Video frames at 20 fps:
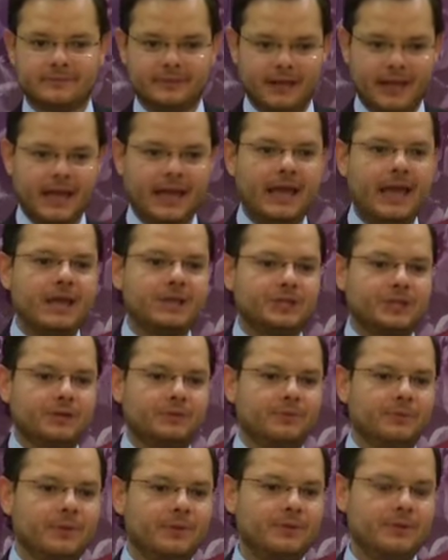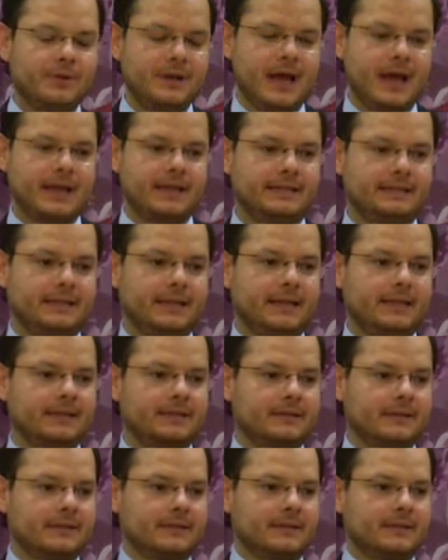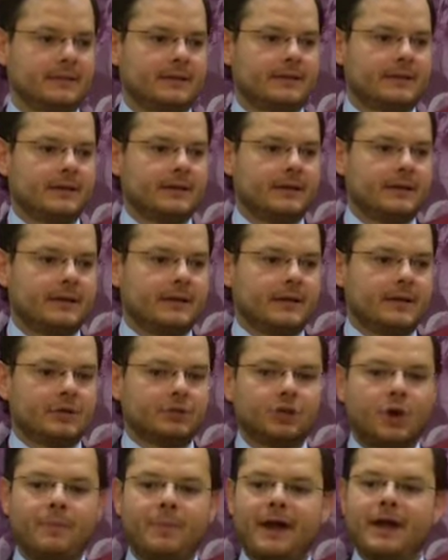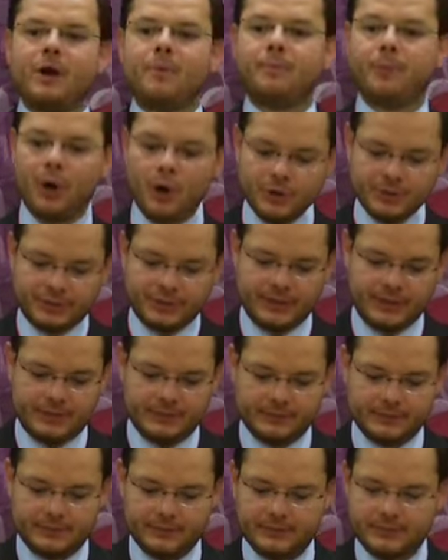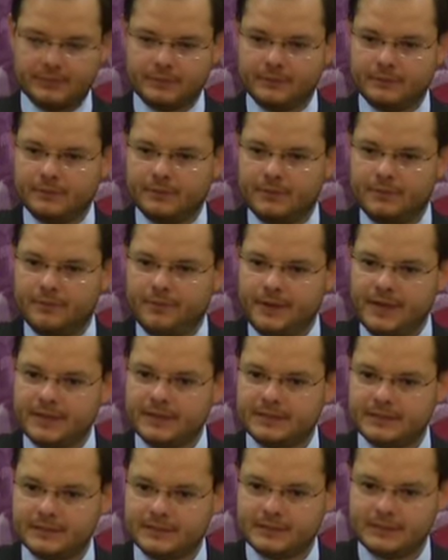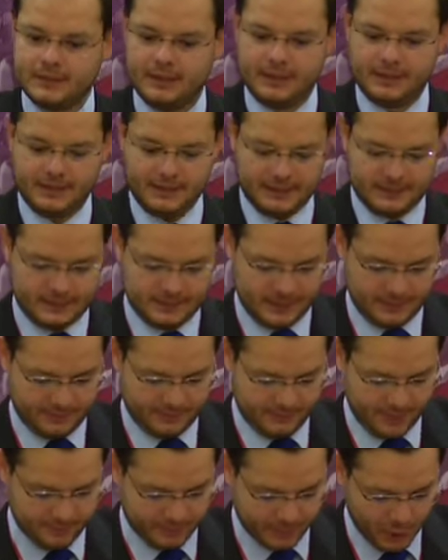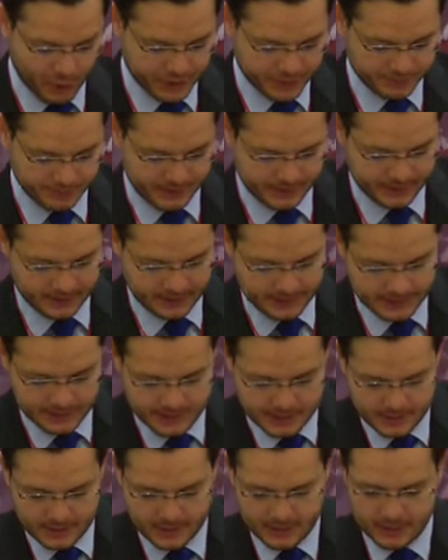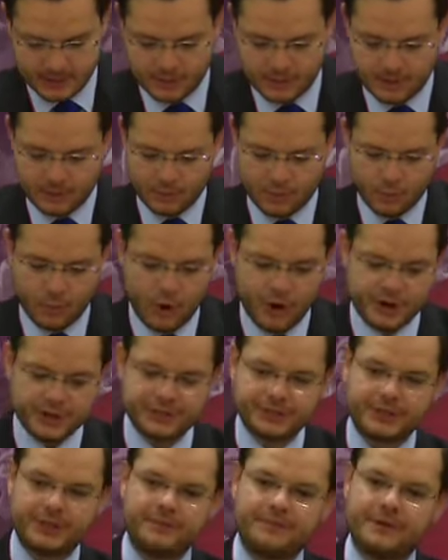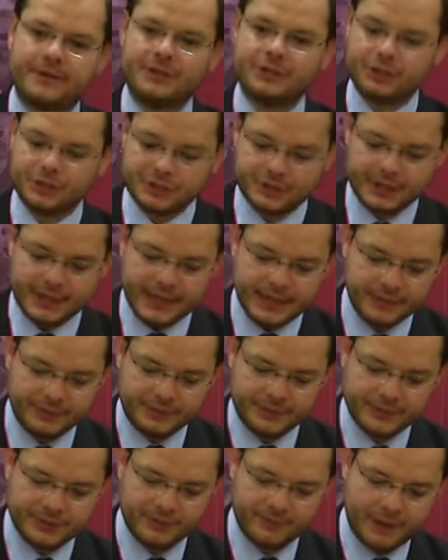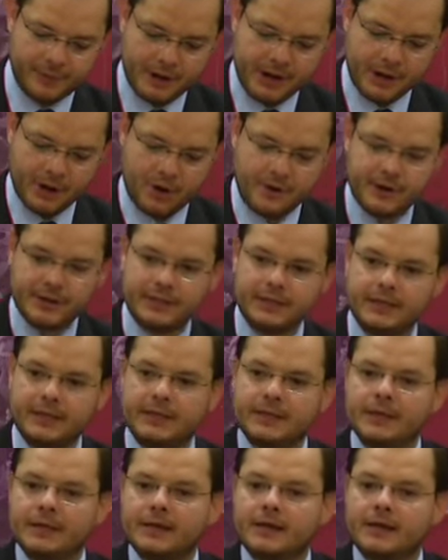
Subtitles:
engaging with the United States. So by opposing this rapprochement, we're serving just the interests of a minority